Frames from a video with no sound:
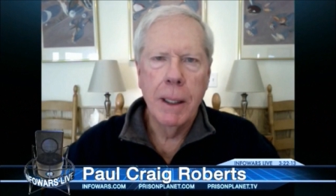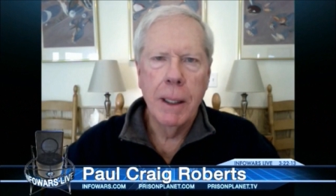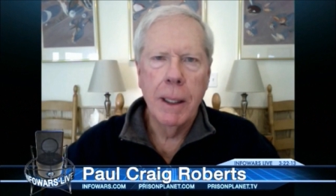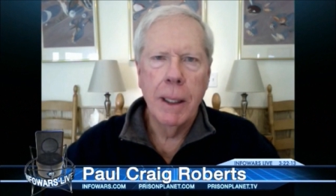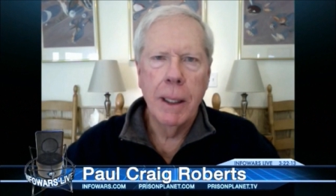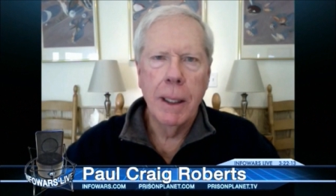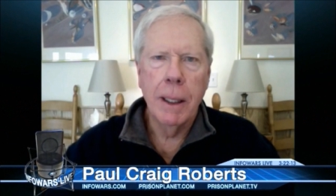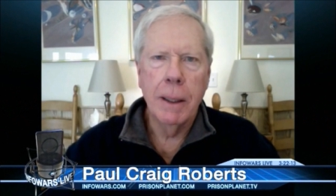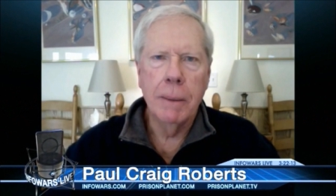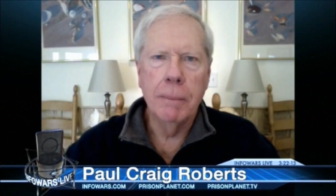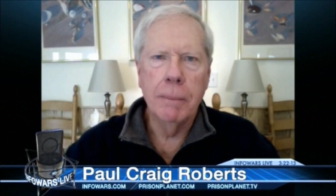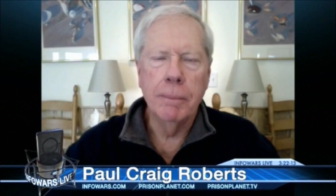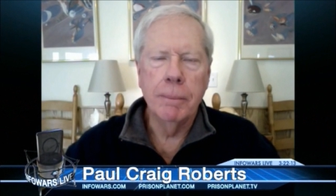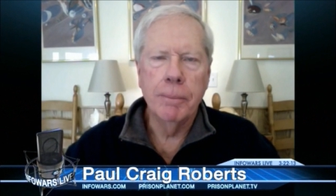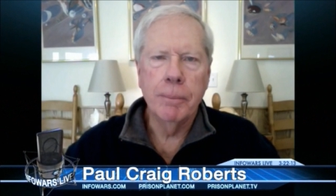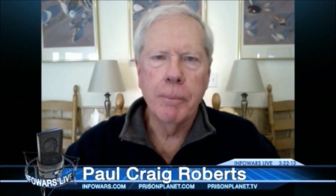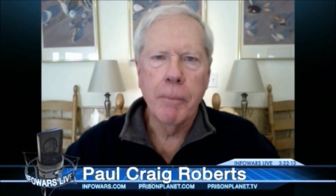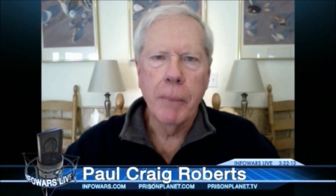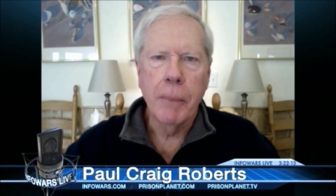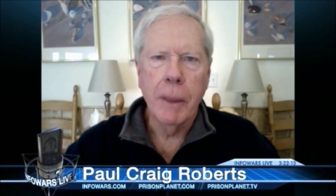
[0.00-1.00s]
Um,
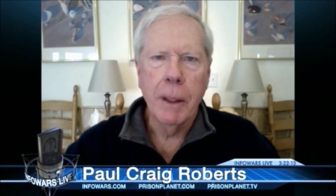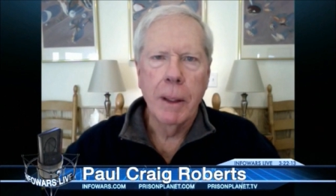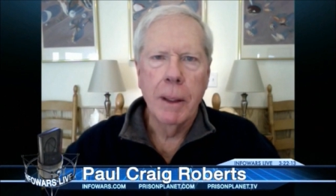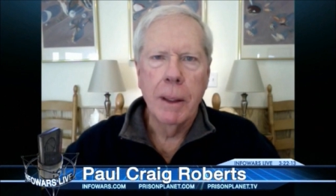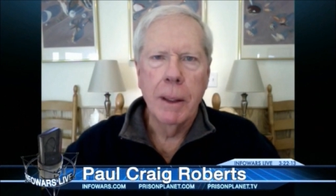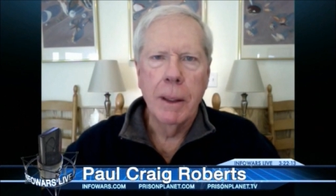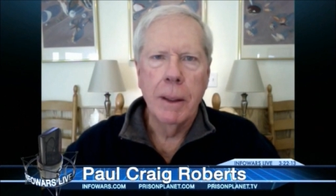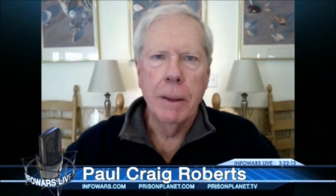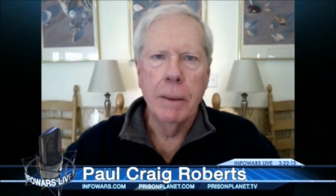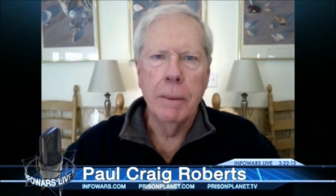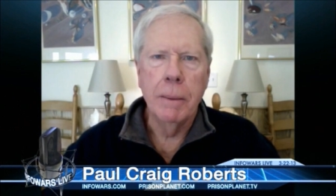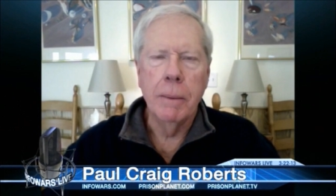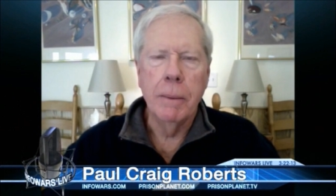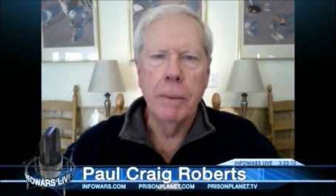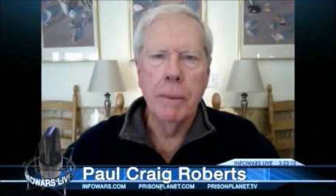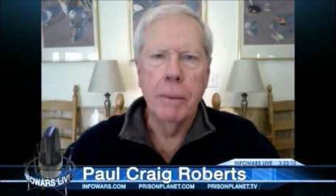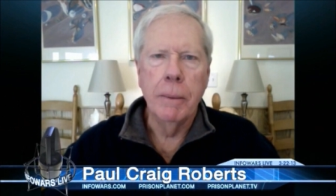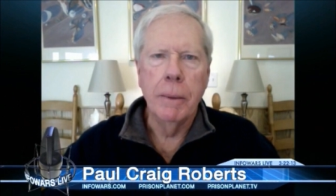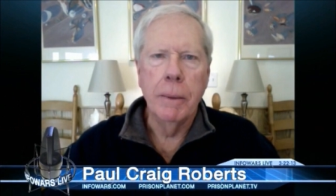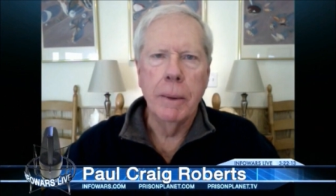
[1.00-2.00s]

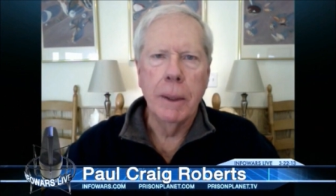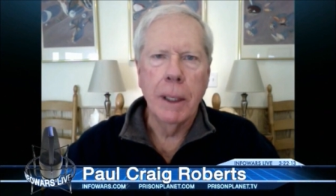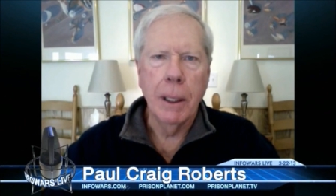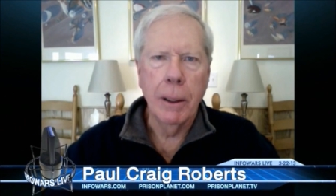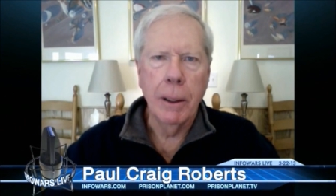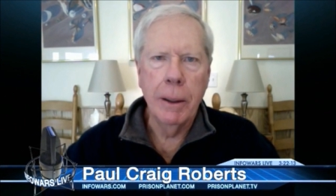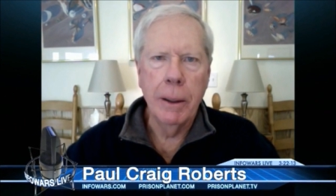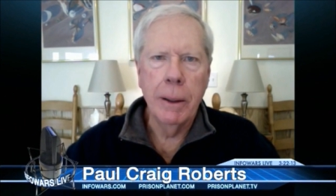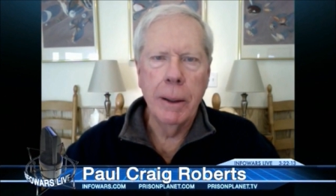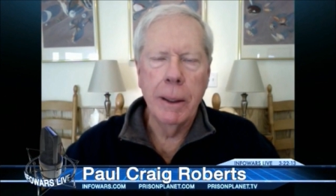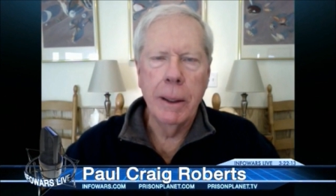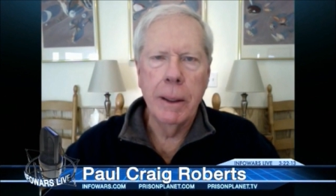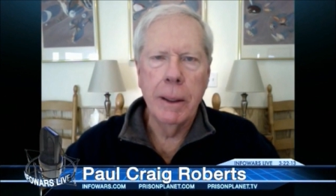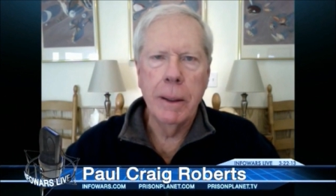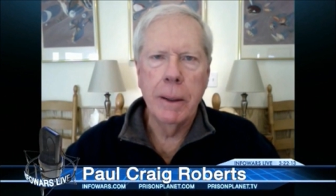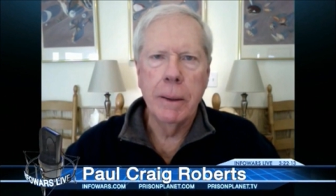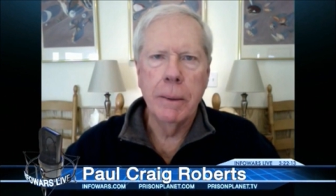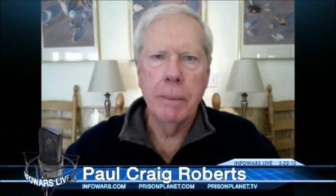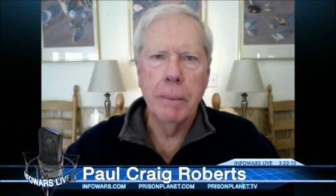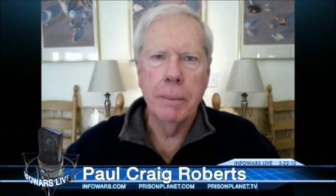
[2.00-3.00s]
clearly,